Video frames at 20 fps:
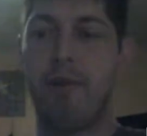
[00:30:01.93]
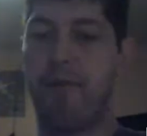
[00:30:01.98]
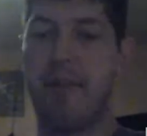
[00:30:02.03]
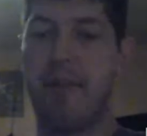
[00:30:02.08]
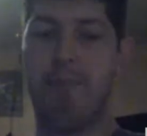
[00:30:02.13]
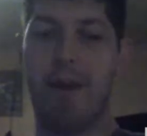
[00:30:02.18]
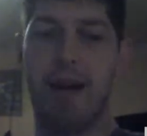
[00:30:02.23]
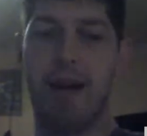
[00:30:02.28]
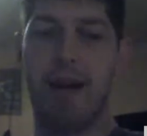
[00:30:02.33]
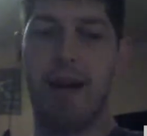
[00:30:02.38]

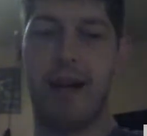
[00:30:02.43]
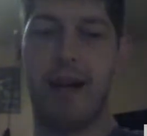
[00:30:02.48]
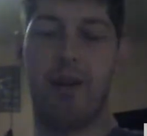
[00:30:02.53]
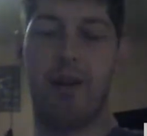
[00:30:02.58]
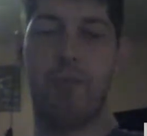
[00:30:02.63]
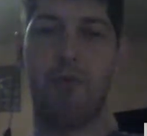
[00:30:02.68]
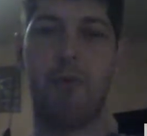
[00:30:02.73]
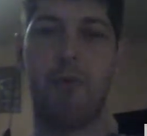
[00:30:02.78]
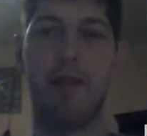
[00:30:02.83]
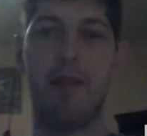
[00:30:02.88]

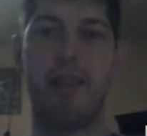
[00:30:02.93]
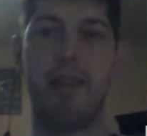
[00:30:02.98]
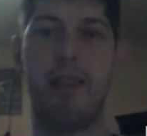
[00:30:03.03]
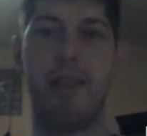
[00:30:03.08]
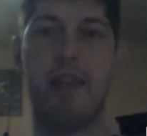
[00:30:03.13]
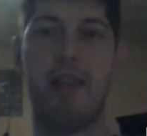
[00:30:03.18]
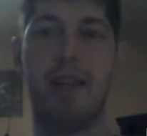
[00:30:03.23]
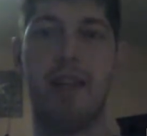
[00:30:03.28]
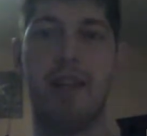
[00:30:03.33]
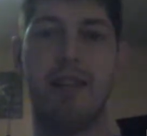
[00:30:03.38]
feedback on what
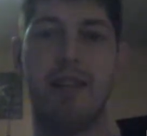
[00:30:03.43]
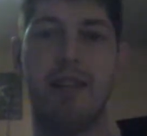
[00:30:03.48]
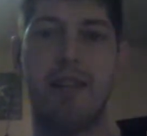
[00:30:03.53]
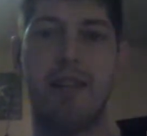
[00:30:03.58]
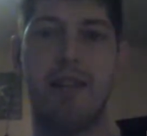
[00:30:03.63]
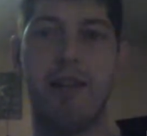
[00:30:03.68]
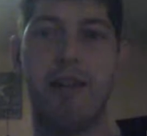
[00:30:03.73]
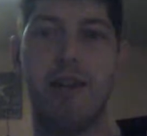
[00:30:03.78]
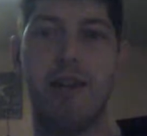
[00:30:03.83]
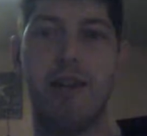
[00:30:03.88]
they need
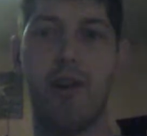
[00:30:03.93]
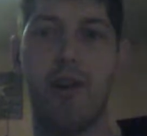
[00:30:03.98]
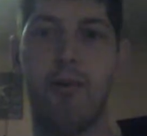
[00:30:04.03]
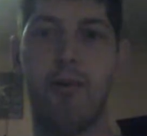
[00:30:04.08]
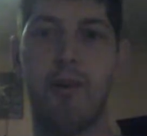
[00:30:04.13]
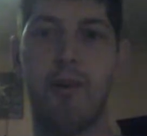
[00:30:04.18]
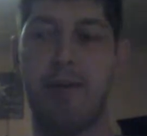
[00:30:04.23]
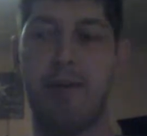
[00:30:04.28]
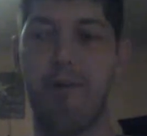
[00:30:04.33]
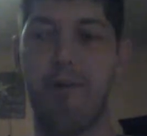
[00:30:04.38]
to know,
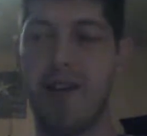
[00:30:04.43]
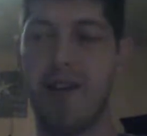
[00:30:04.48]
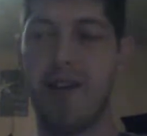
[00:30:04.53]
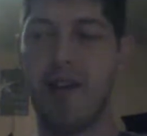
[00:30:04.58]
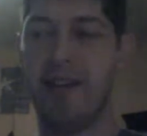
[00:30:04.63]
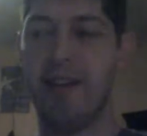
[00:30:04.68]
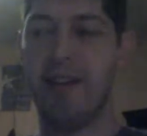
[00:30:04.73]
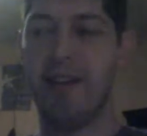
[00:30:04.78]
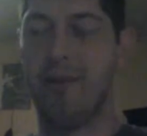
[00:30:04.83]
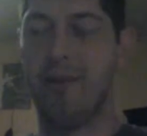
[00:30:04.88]
what they want to
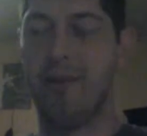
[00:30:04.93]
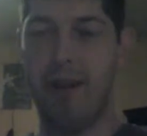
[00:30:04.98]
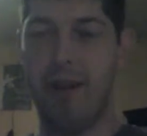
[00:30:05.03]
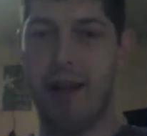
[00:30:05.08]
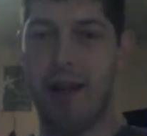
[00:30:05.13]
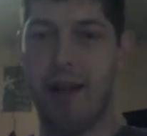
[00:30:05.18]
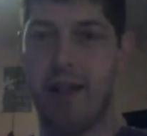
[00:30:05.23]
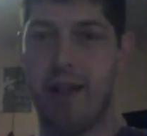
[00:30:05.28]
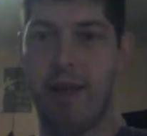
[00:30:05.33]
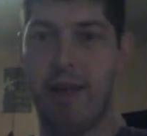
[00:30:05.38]
know,
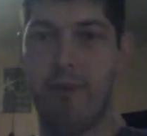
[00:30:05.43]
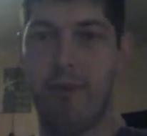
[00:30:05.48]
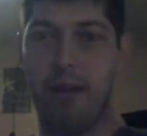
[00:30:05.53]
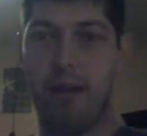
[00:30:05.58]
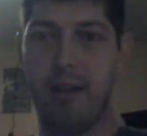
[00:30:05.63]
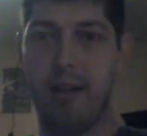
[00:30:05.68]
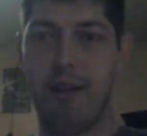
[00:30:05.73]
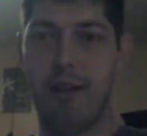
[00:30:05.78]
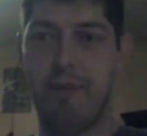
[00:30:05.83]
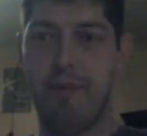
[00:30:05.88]
and then we
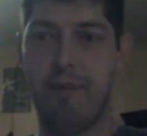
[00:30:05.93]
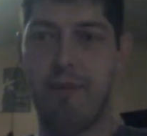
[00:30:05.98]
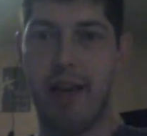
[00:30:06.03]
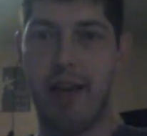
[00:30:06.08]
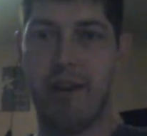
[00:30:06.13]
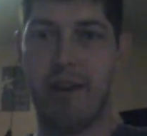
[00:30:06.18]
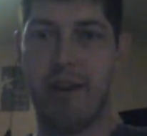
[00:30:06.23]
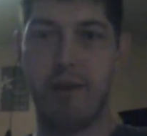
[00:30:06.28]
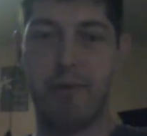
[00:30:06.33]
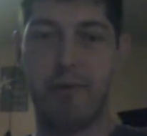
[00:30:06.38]
can cover that
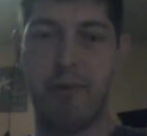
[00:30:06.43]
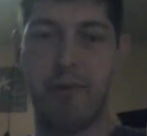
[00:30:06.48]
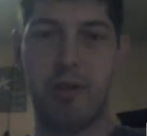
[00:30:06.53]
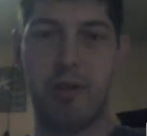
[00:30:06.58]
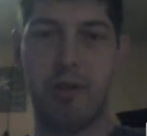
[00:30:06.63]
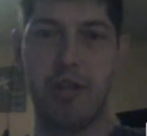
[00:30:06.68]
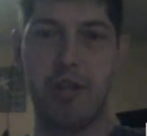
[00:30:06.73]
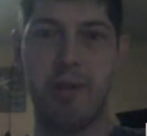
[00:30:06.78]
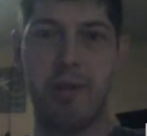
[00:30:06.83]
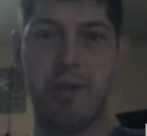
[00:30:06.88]
in our
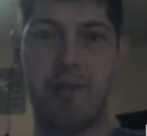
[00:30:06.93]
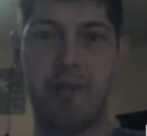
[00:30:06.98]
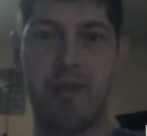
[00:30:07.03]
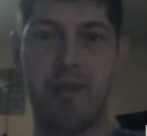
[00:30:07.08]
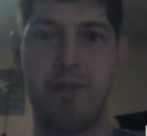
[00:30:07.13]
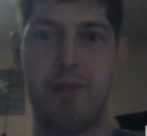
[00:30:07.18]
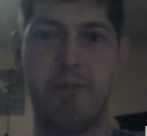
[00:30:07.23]
workshops.